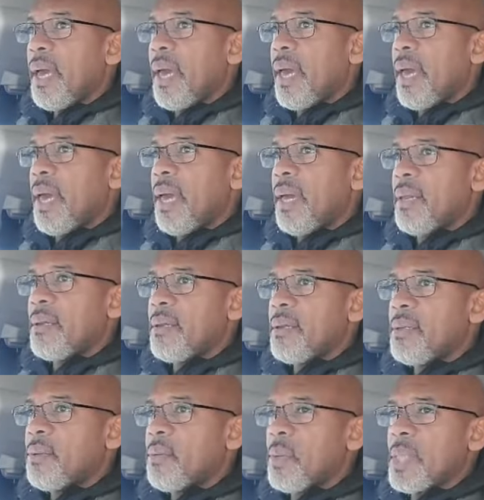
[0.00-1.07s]

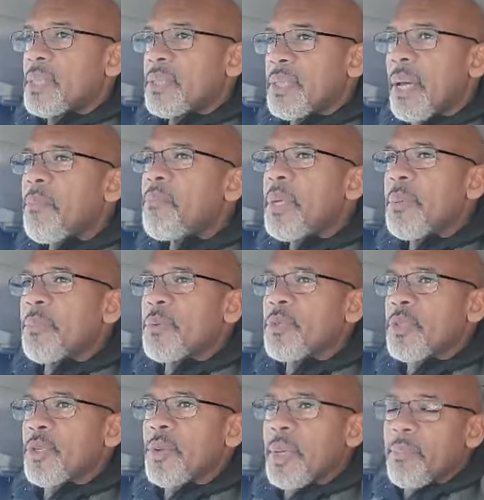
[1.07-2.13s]
And what some people
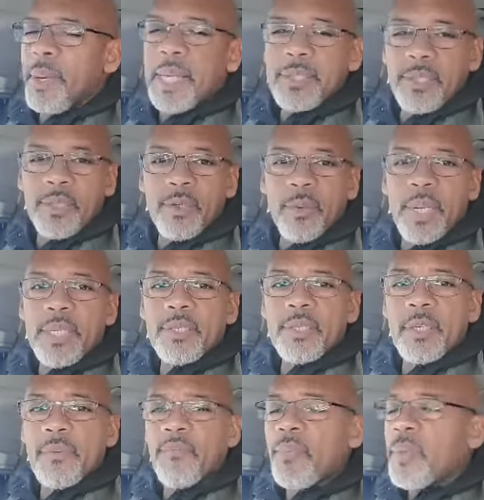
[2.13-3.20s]
do in my
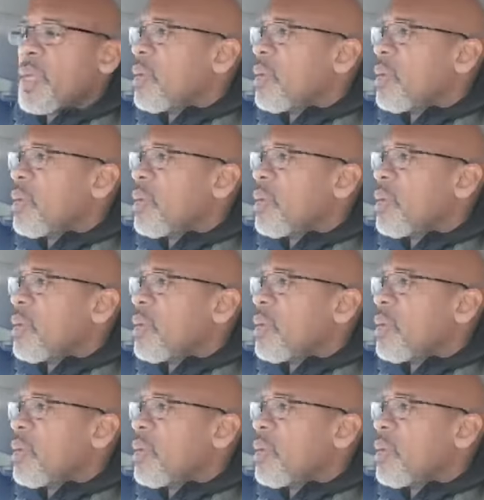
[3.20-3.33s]
situation,